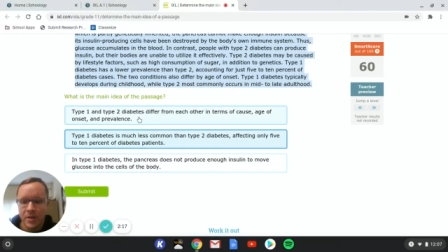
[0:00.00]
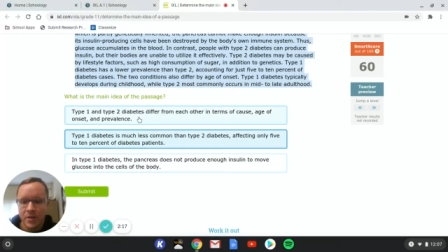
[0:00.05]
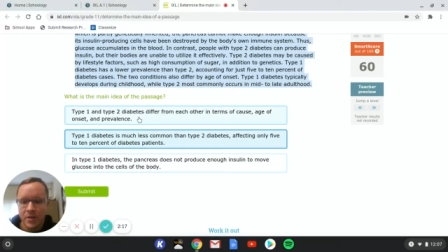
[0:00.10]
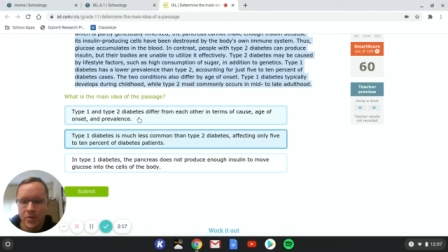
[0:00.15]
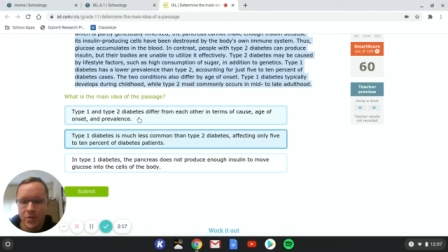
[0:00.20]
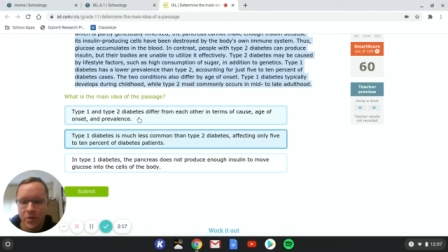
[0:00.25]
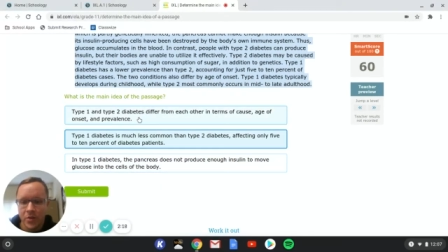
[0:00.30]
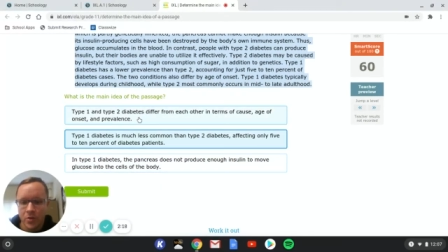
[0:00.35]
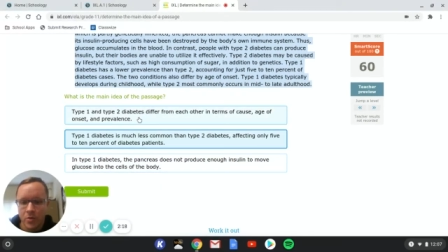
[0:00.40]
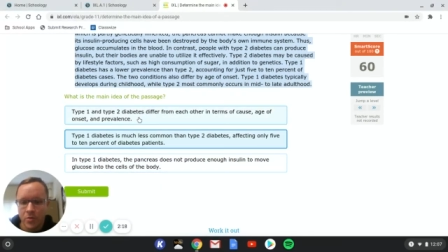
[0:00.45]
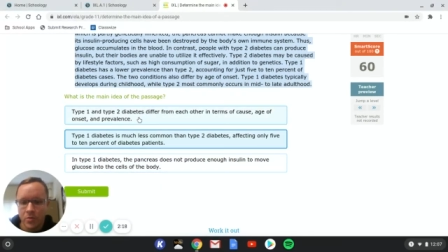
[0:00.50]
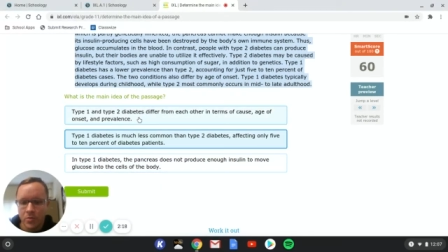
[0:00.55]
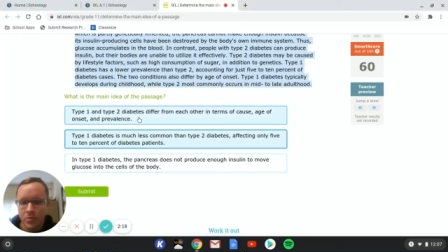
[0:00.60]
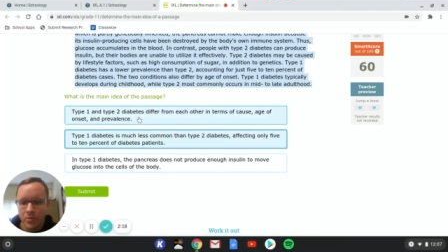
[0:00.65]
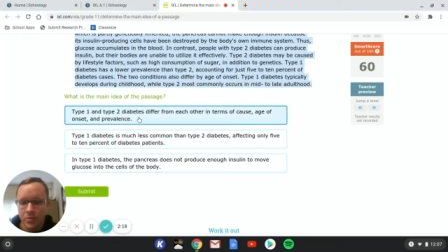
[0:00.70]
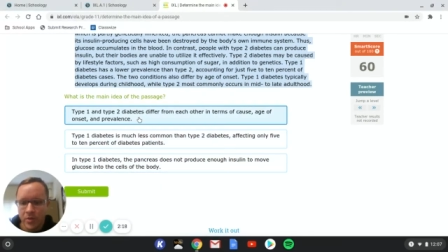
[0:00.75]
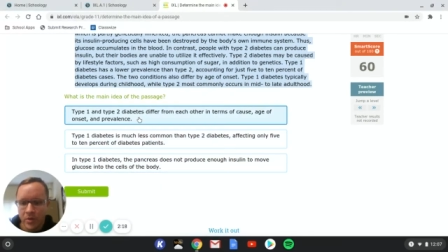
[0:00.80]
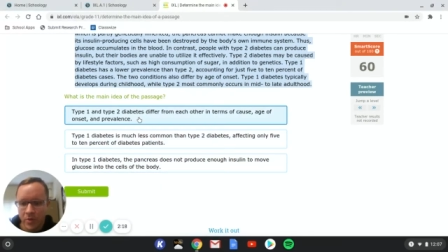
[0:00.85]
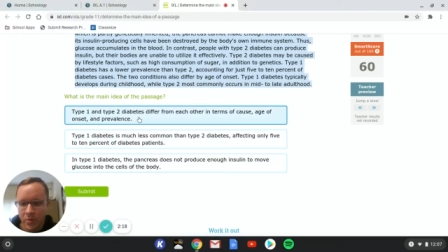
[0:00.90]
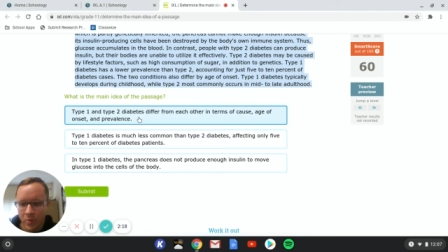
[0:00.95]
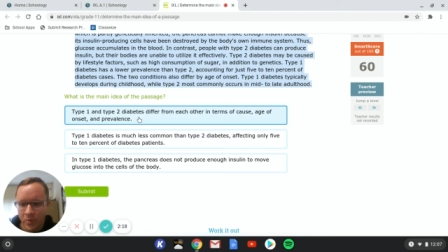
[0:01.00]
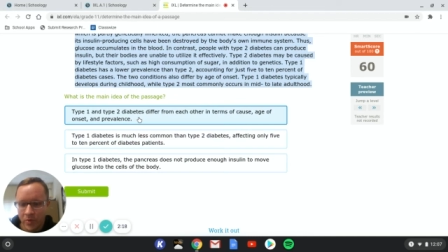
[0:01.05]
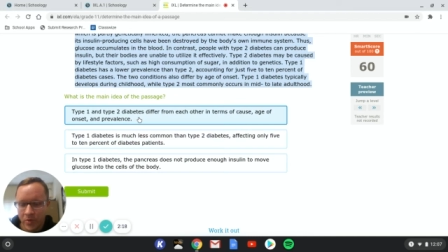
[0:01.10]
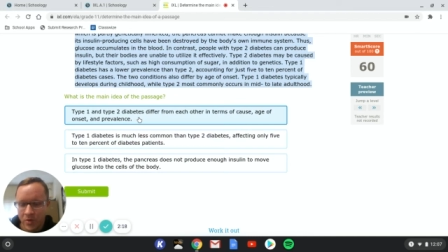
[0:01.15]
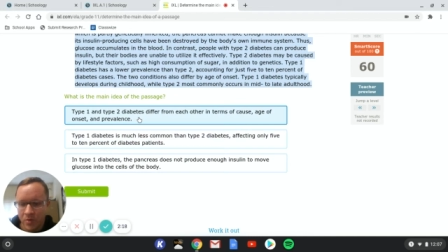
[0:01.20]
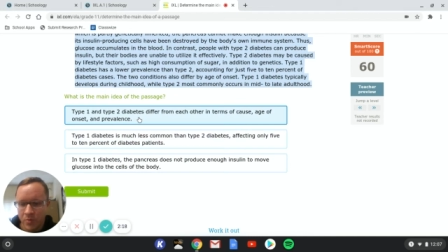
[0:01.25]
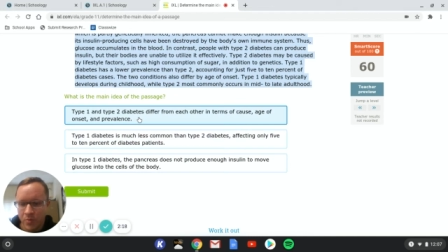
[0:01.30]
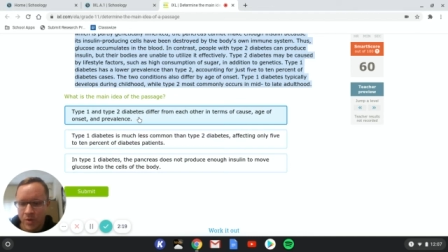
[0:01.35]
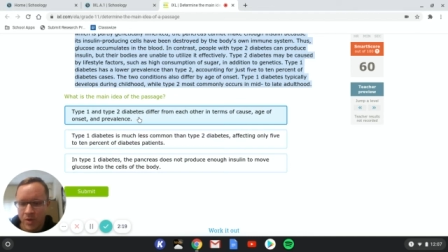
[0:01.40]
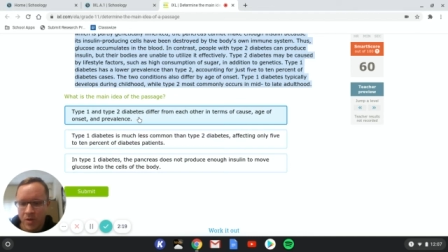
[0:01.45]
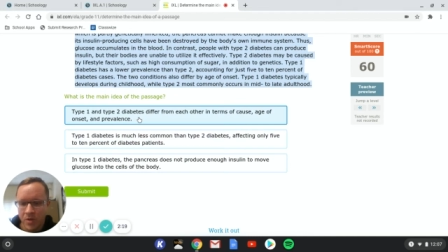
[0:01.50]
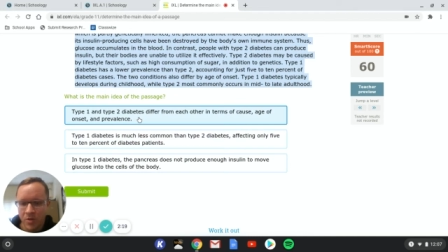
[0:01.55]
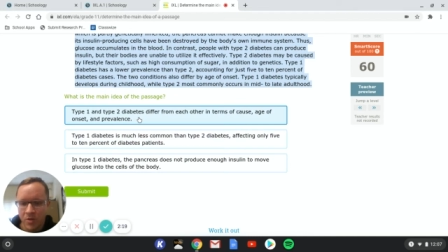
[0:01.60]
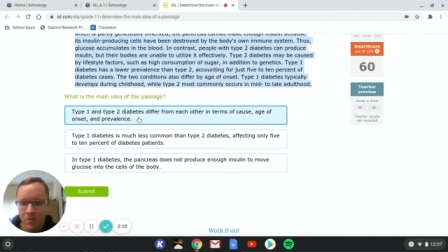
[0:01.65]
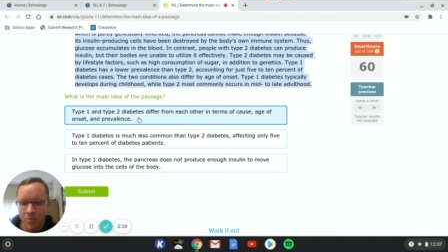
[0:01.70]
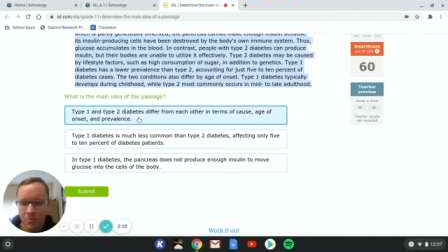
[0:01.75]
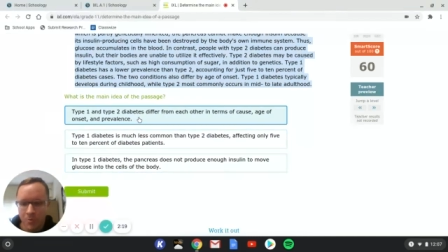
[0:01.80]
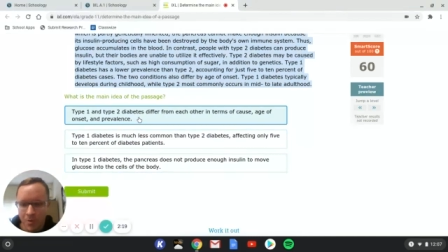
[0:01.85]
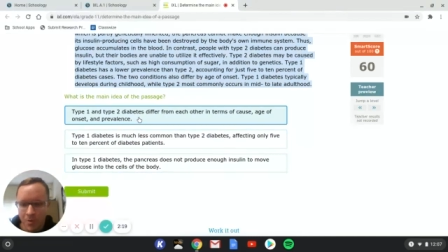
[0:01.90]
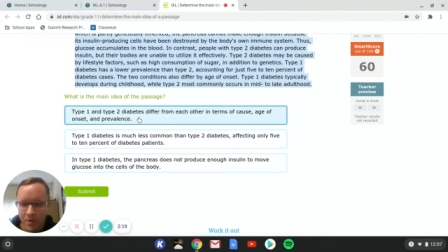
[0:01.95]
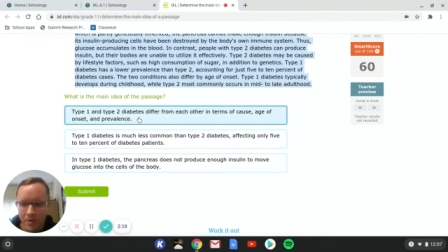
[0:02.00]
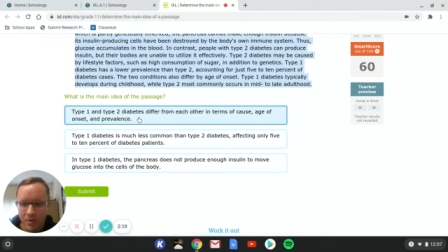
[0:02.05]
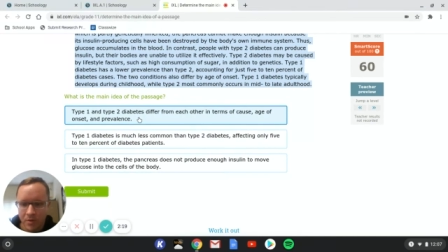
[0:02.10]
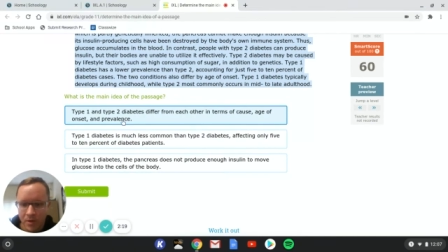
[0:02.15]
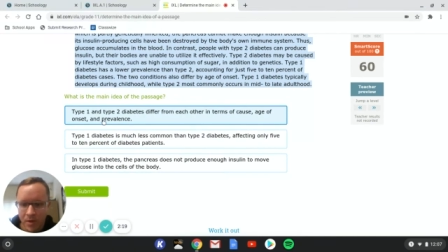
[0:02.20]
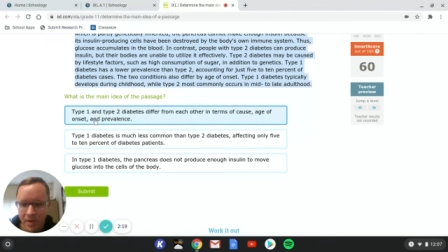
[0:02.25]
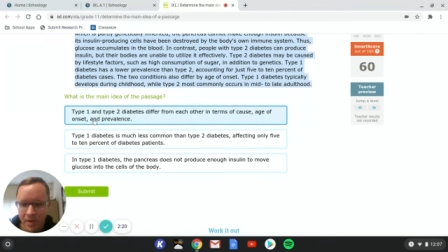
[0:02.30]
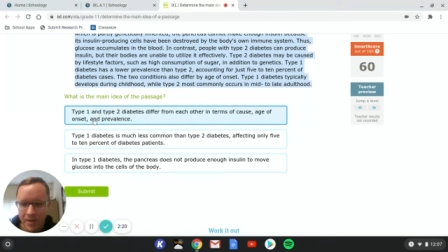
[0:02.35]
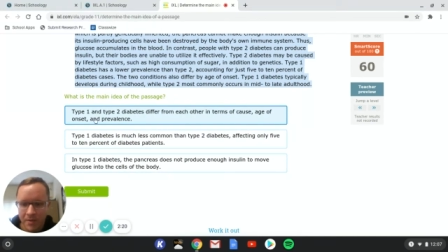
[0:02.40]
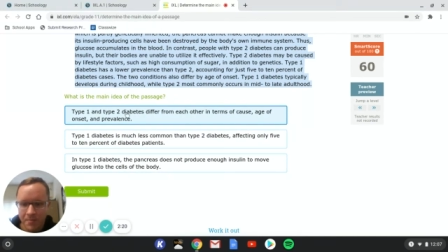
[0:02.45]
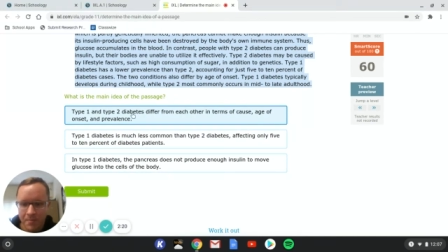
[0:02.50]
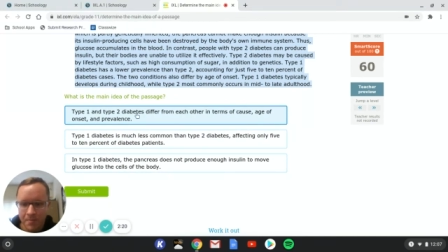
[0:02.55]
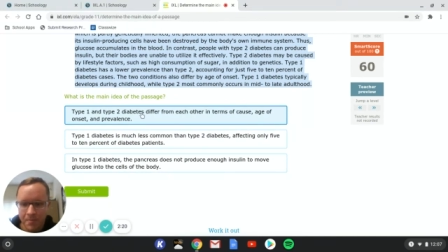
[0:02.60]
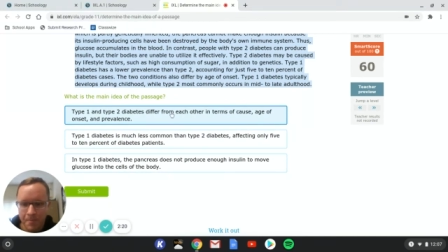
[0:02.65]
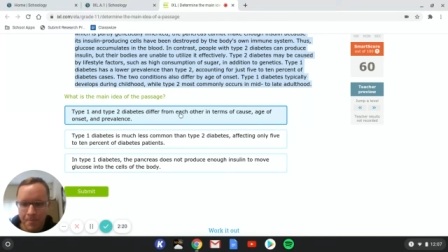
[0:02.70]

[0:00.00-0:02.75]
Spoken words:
So this was going to be R1, right?